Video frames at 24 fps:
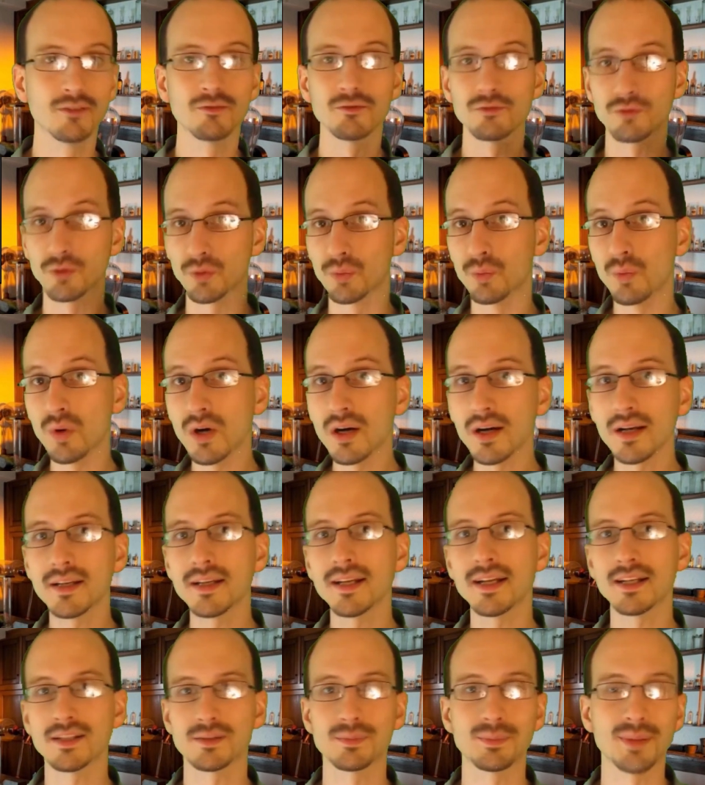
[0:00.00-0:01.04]
for one,
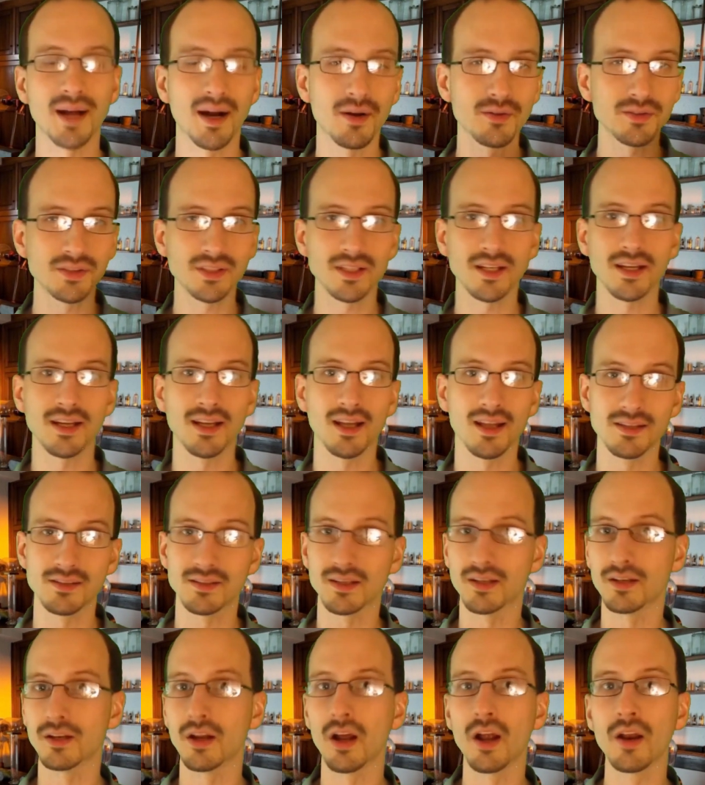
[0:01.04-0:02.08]
it's bouncing against
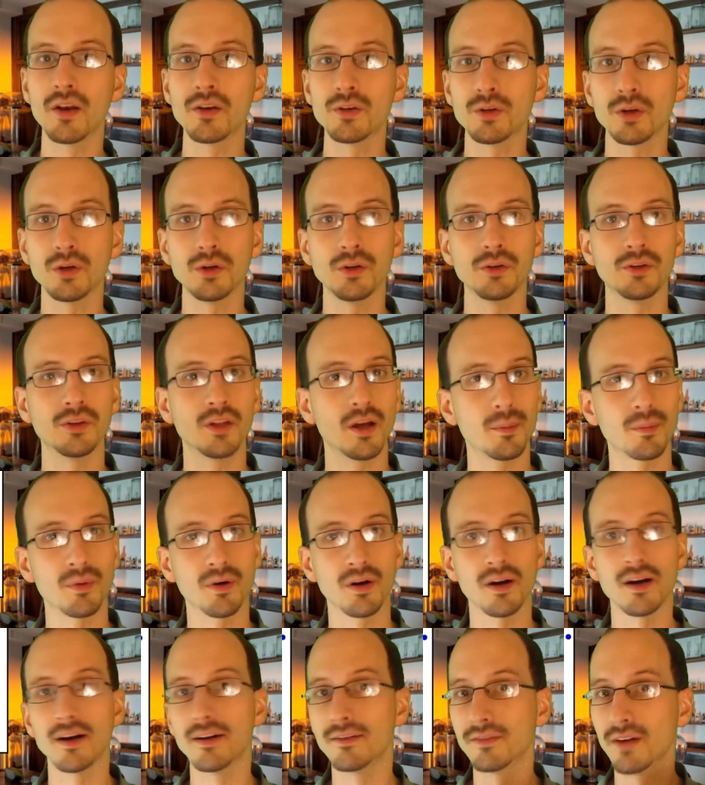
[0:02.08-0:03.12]
an untold
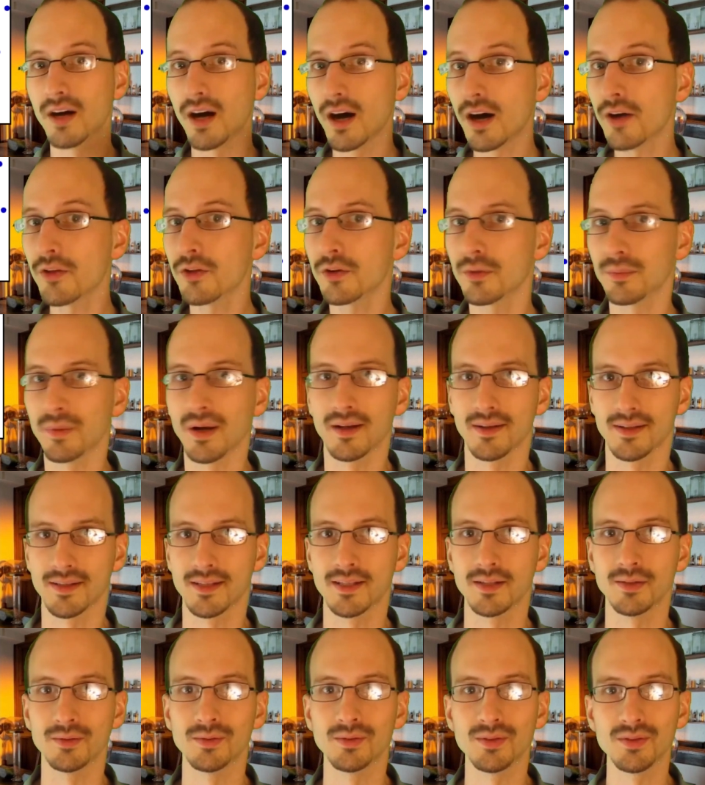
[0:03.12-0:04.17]
number of other
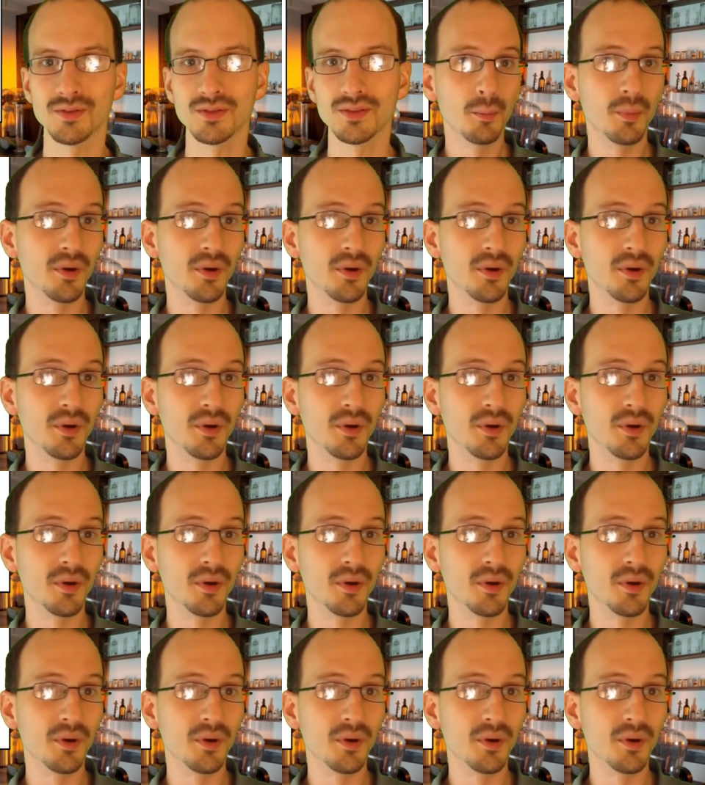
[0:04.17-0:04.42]
molecules.